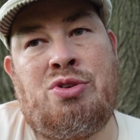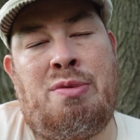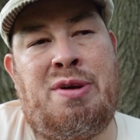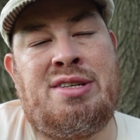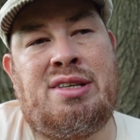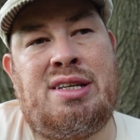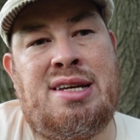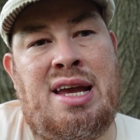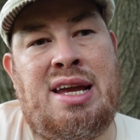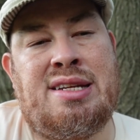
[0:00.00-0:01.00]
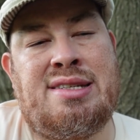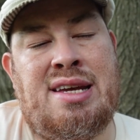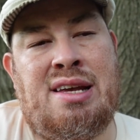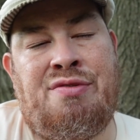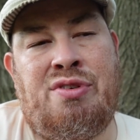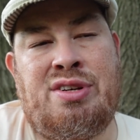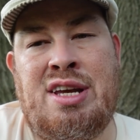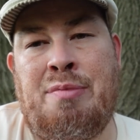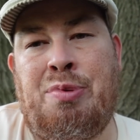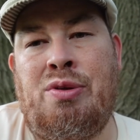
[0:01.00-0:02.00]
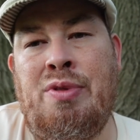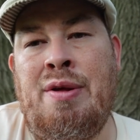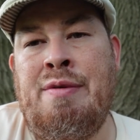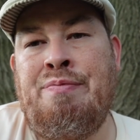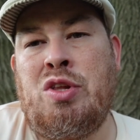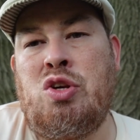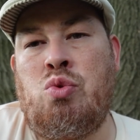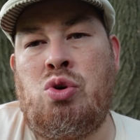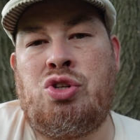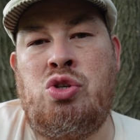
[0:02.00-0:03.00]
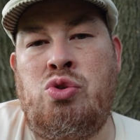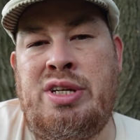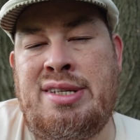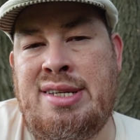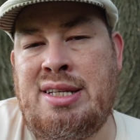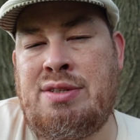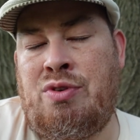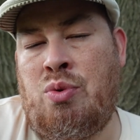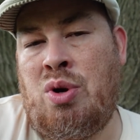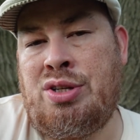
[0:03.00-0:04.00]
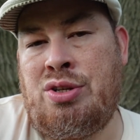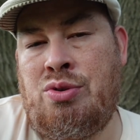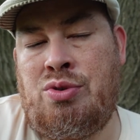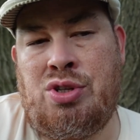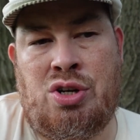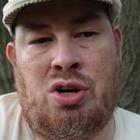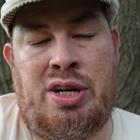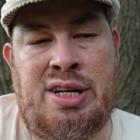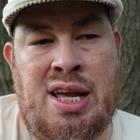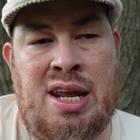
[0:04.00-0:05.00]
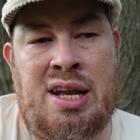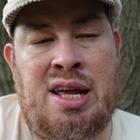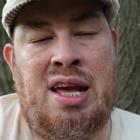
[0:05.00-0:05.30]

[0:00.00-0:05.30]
So I basically take it and say, for example, you roll two D six if you want to to turn undead.